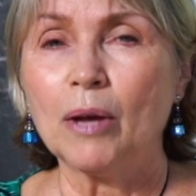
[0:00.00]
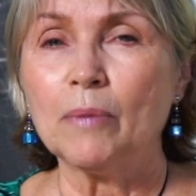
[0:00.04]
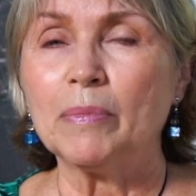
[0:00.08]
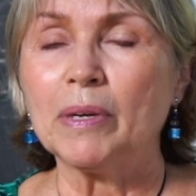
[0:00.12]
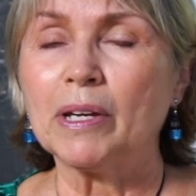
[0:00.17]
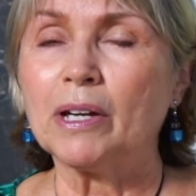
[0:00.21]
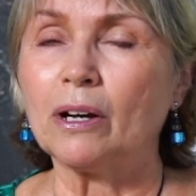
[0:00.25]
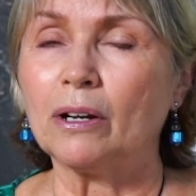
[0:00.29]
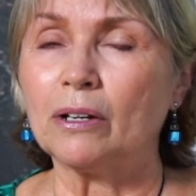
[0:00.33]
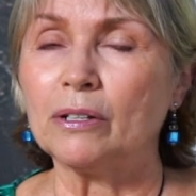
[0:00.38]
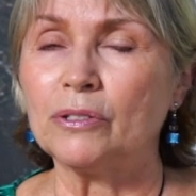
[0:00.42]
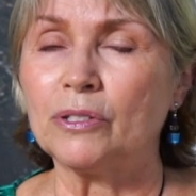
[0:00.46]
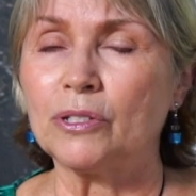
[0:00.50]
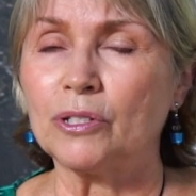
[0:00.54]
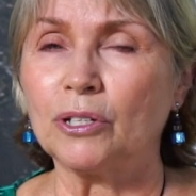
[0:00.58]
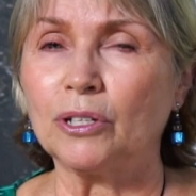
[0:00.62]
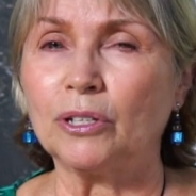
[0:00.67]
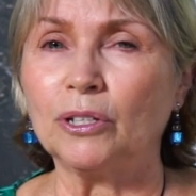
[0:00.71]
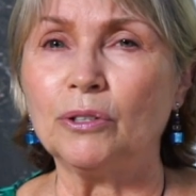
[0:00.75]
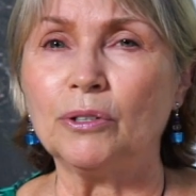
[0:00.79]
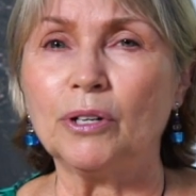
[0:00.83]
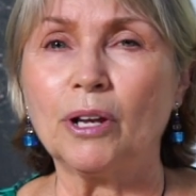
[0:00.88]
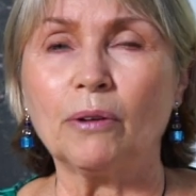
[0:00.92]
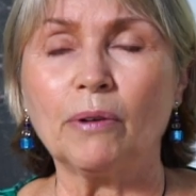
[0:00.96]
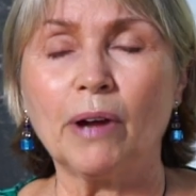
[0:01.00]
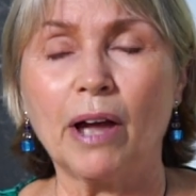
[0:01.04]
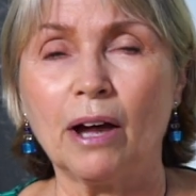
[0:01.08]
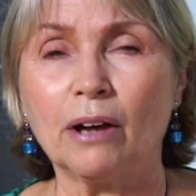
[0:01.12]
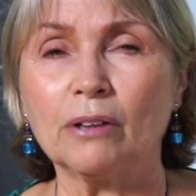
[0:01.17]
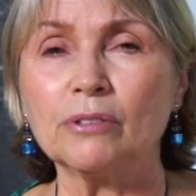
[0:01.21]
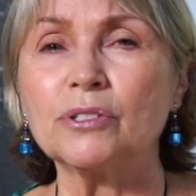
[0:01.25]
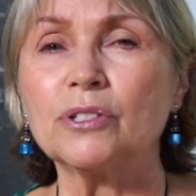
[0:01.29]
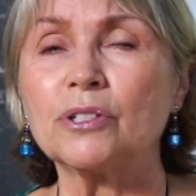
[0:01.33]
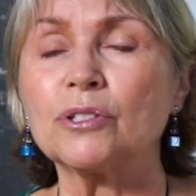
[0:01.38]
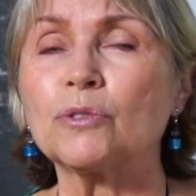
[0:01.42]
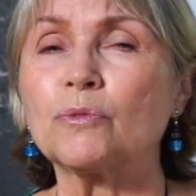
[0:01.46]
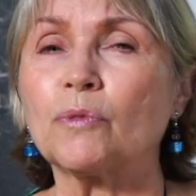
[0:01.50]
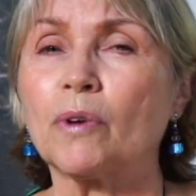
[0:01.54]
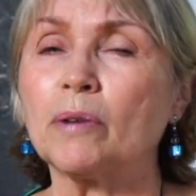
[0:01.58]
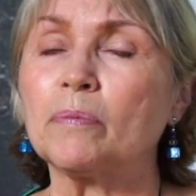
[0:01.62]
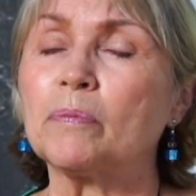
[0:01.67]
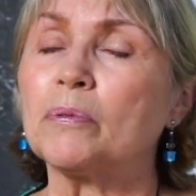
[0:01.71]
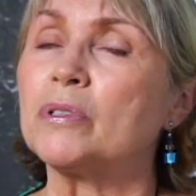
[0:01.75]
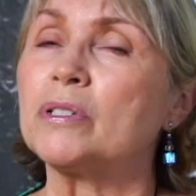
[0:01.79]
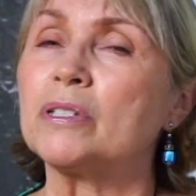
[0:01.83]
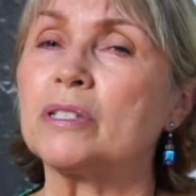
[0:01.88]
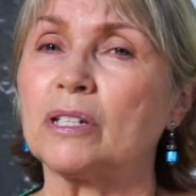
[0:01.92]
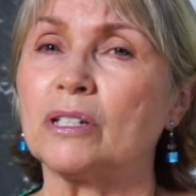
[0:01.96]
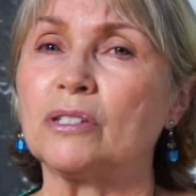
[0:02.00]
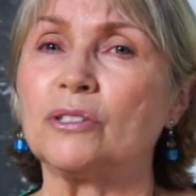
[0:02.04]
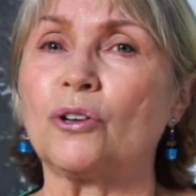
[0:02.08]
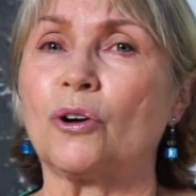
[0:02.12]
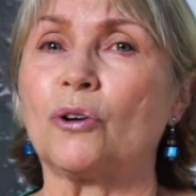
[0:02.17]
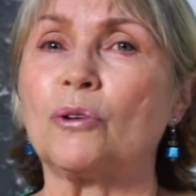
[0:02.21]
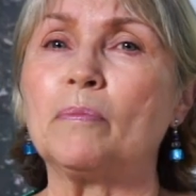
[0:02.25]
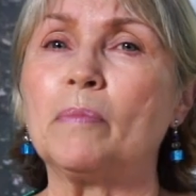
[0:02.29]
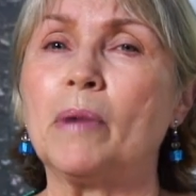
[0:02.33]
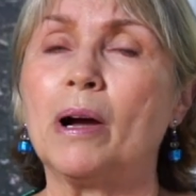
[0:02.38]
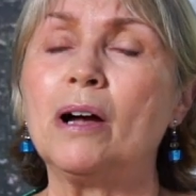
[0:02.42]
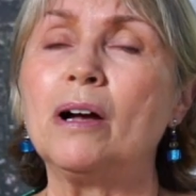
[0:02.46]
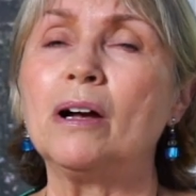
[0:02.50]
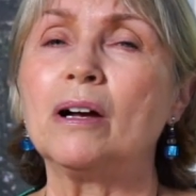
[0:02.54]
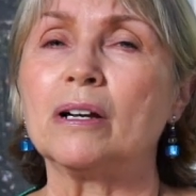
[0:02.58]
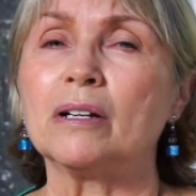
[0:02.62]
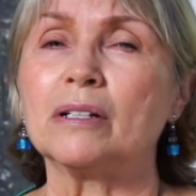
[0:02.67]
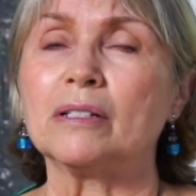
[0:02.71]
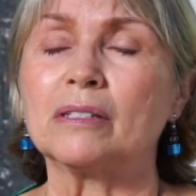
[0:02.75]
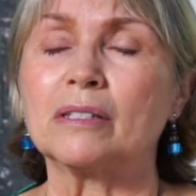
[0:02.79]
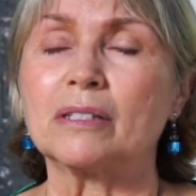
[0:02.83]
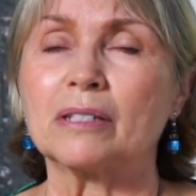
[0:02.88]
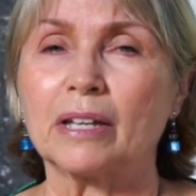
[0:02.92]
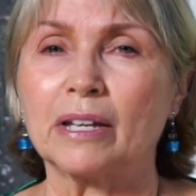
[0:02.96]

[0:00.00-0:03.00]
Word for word: Because, you know, houses represent our minds.